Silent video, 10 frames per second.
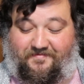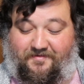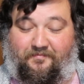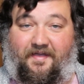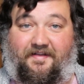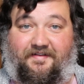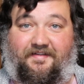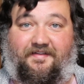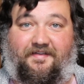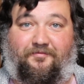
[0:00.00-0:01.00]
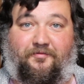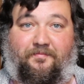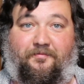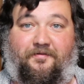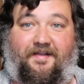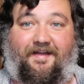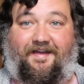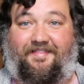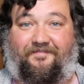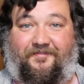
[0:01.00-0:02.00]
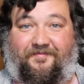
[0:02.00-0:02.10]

some editing in Reaper at a high level.